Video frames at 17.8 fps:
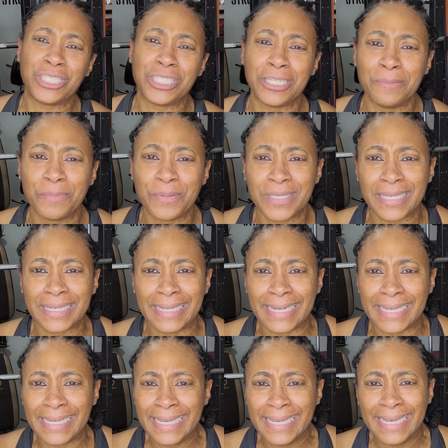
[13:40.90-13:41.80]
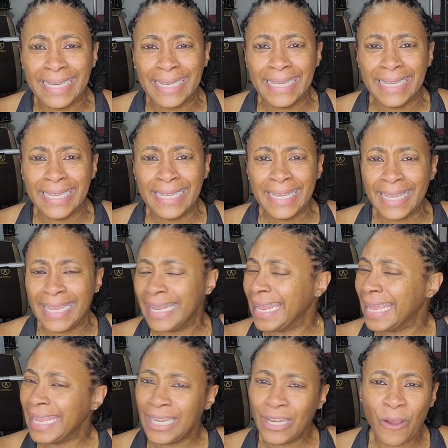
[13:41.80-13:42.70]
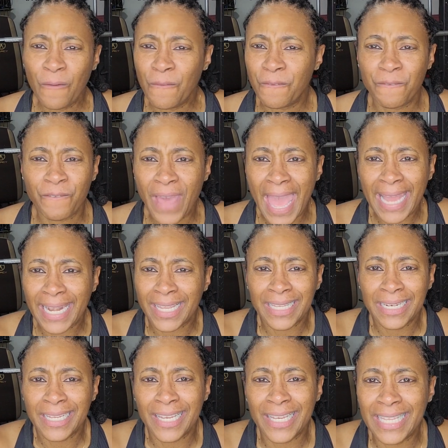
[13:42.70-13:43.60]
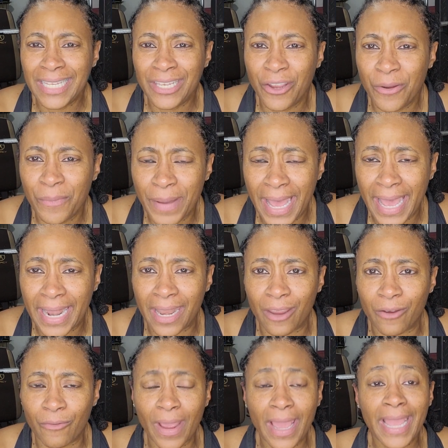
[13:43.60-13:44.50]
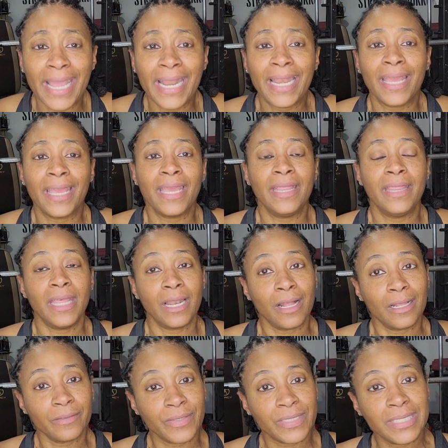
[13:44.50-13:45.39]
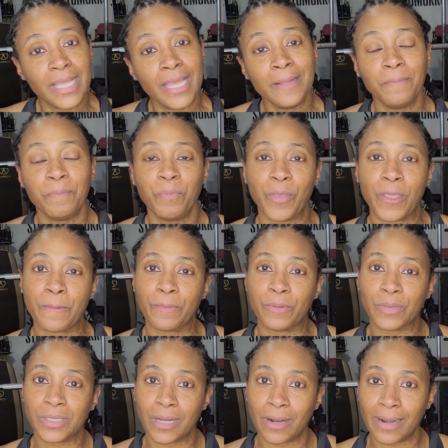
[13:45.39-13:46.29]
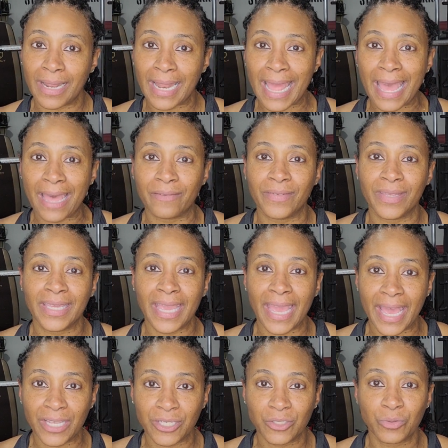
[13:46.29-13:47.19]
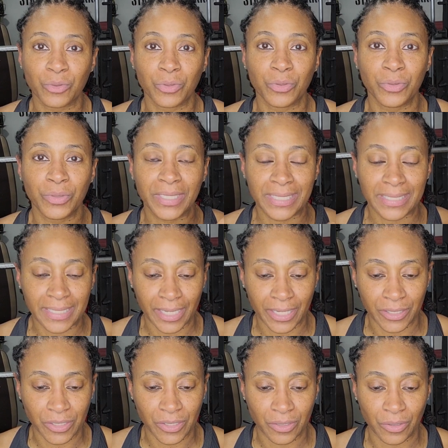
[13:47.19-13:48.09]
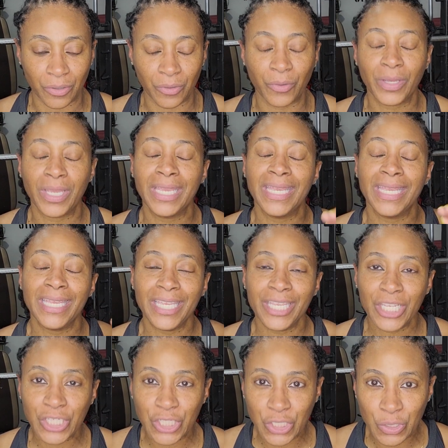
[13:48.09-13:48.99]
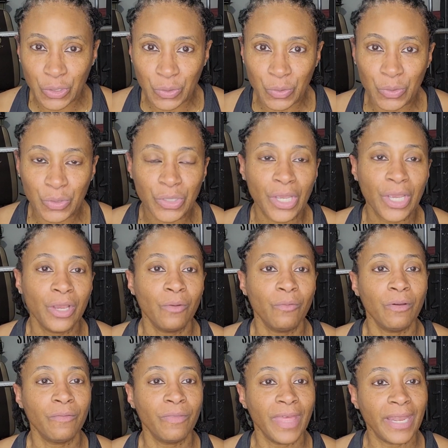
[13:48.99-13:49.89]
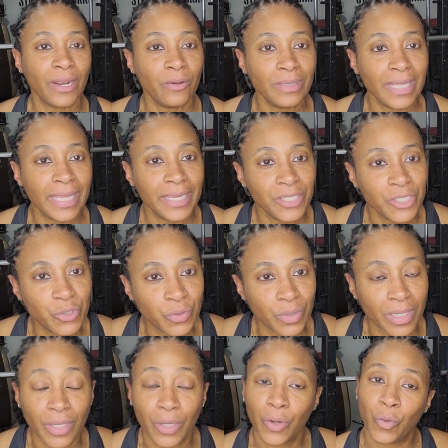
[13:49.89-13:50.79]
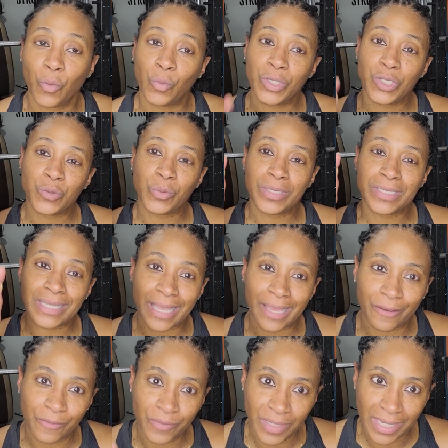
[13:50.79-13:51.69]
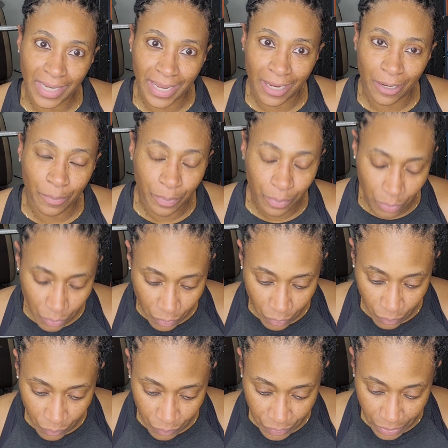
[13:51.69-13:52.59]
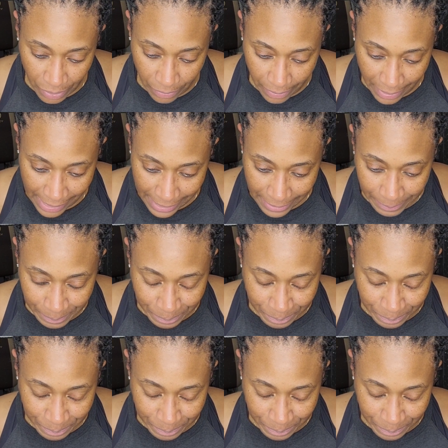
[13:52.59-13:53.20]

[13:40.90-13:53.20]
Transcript: chips, honey. It ain't no fat gonna get in your body, right? And then all of a sudden, people started having gastrointestinal issues with that Olestra, which was F D A approved, okay?